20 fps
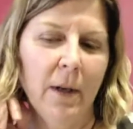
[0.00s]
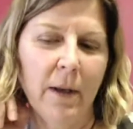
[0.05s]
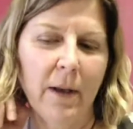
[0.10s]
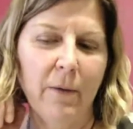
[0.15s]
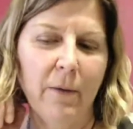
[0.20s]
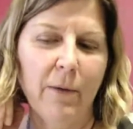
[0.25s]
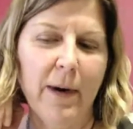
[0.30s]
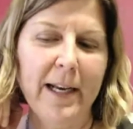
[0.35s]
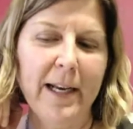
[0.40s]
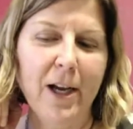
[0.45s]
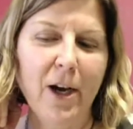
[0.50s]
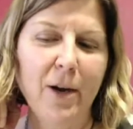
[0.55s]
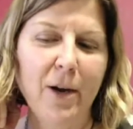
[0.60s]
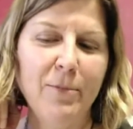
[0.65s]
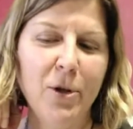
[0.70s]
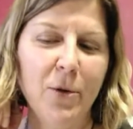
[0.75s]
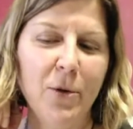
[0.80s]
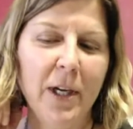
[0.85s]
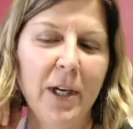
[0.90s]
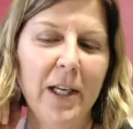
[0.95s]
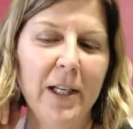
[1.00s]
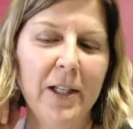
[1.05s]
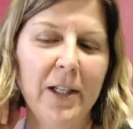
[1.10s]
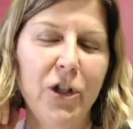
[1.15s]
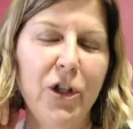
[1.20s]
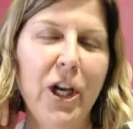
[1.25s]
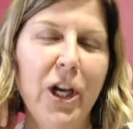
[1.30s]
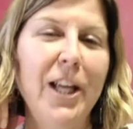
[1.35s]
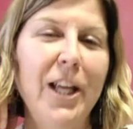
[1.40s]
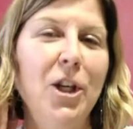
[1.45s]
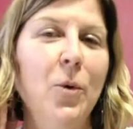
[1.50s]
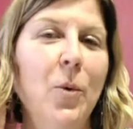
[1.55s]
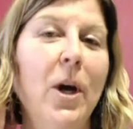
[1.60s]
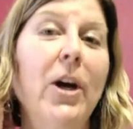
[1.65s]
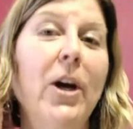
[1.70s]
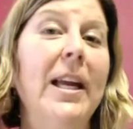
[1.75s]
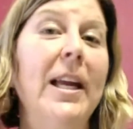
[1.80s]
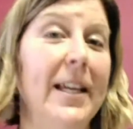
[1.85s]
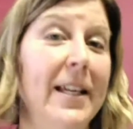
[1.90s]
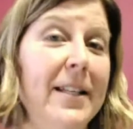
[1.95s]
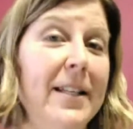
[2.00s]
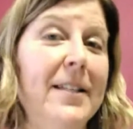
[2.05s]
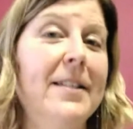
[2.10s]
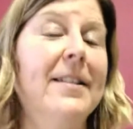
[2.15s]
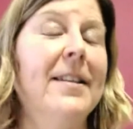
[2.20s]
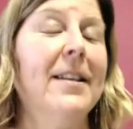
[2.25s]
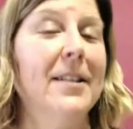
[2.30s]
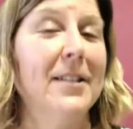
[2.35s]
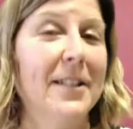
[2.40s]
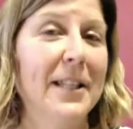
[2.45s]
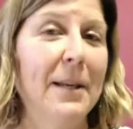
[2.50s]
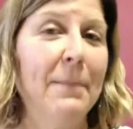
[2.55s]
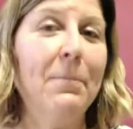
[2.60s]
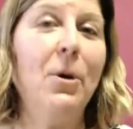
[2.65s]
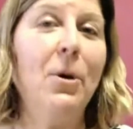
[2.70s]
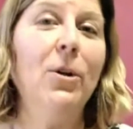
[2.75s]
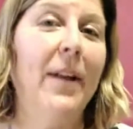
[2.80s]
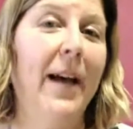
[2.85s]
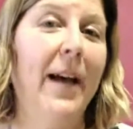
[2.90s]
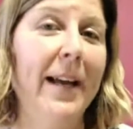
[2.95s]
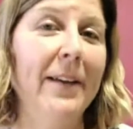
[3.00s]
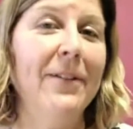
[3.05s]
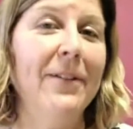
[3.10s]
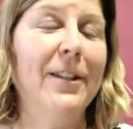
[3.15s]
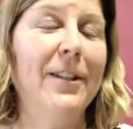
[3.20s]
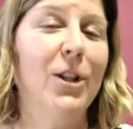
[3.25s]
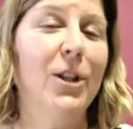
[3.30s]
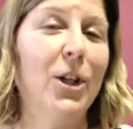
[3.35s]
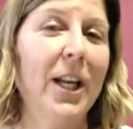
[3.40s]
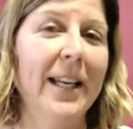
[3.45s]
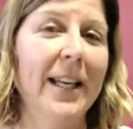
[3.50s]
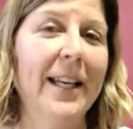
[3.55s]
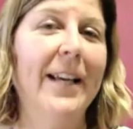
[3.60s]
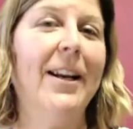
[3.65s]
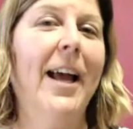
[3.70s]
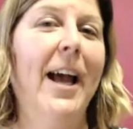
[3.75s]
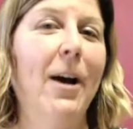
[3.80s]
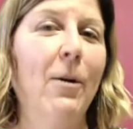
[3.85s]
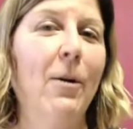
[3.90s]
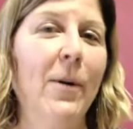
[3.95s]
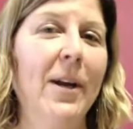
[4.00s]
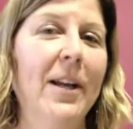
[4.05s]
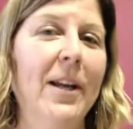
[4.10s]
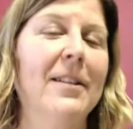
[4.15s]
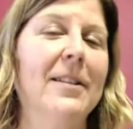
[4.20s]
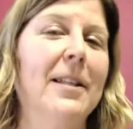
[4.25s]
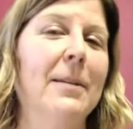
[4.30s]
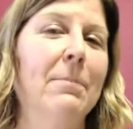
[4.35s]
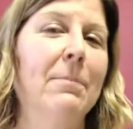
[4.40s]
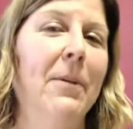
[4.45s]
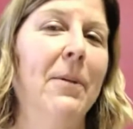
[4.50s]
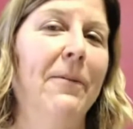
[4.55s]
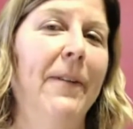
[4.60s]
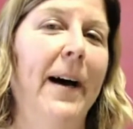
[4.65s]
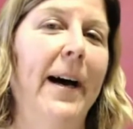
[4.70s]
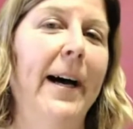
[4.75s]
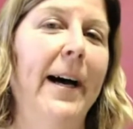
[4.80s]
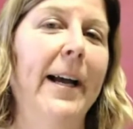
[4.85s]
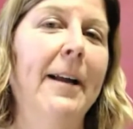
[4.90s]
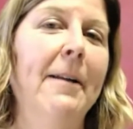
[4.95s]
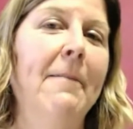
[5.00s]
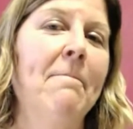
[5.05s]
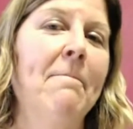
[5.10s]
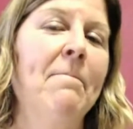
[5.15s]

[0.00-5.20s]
right now I'm doing January is a simple life and looking at how we can simplify.